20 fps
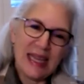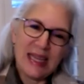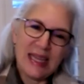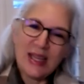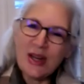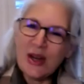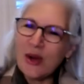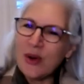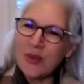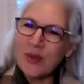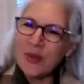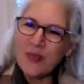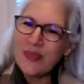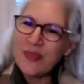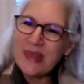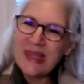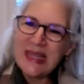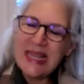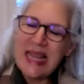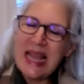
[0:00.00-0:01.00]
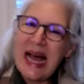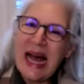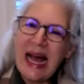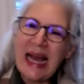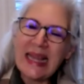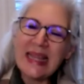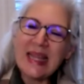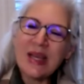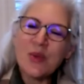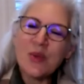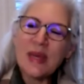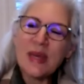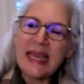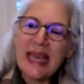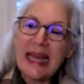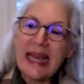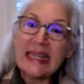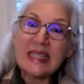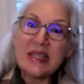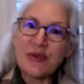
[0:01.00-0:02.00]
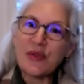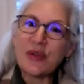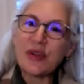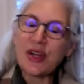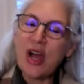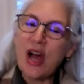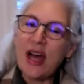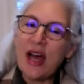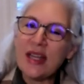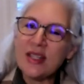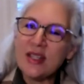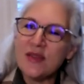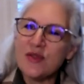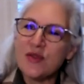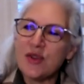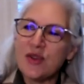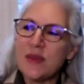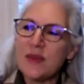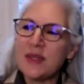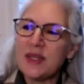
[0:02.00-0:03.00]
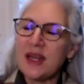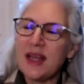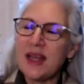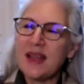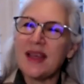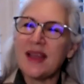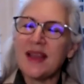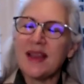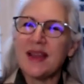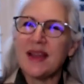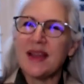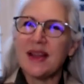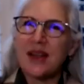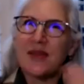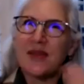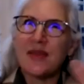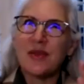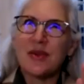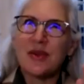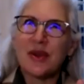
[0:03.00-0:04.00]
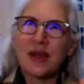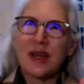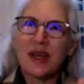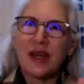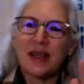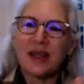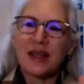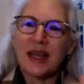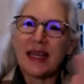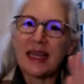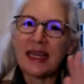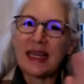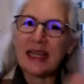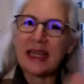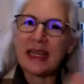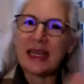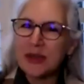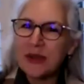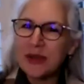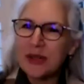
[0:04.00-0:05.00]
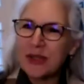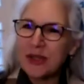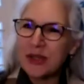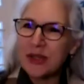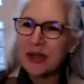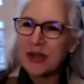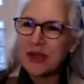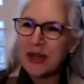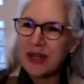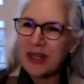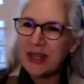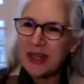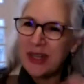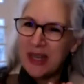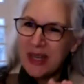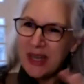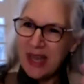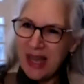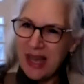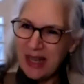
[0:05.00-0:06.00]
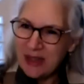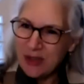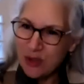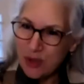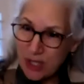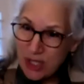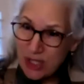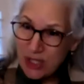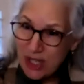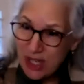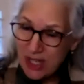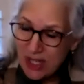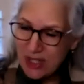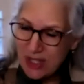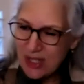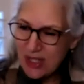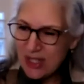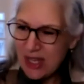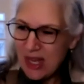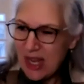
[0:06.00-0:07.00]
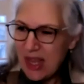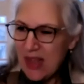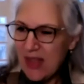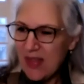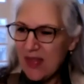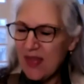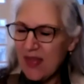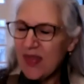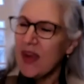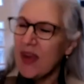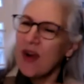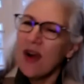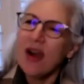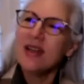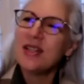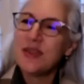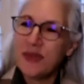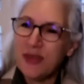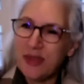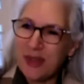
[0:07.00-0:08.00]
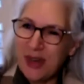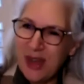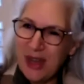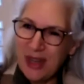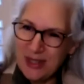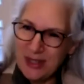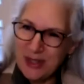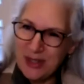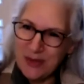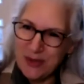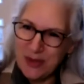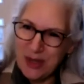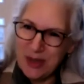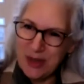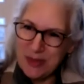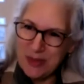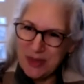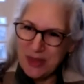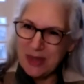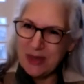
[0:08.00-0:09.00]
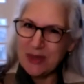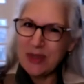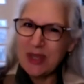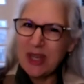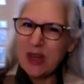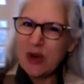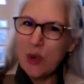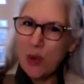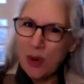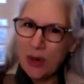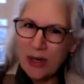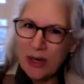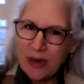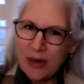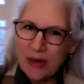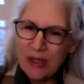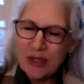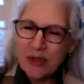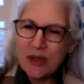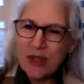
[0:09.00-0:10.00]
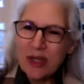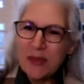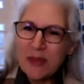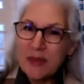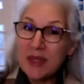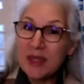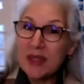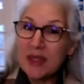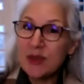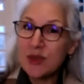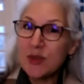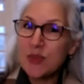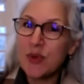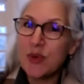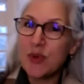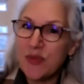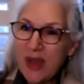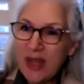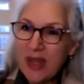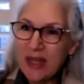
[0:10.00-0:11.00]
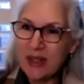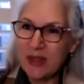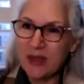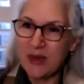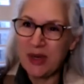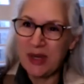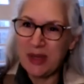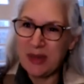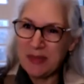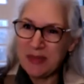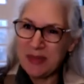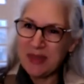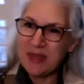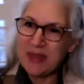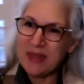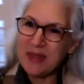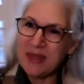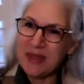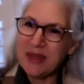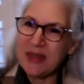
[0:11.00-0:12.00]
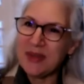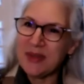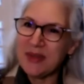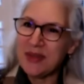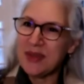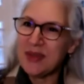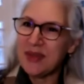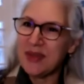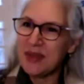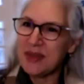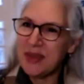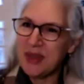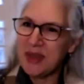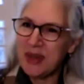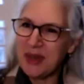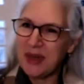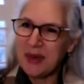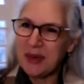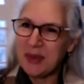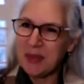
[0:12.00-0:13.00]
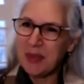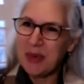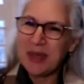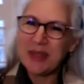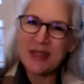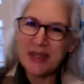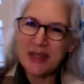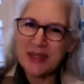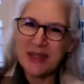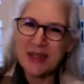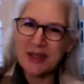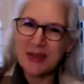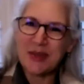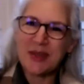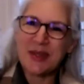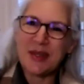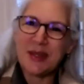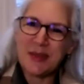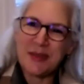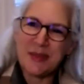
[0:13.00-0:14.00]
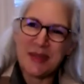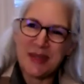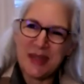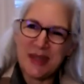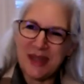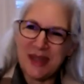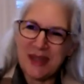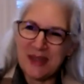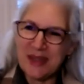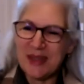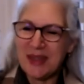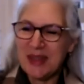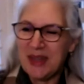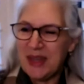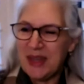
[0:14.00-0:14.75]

You know, I think we get different kinds of dreams. And I think that if you look at like in literature and traditions, there are different kinds of dreams. There's like ordinary dreams and there's prophetic dreams. There's, you know, processing dreams and,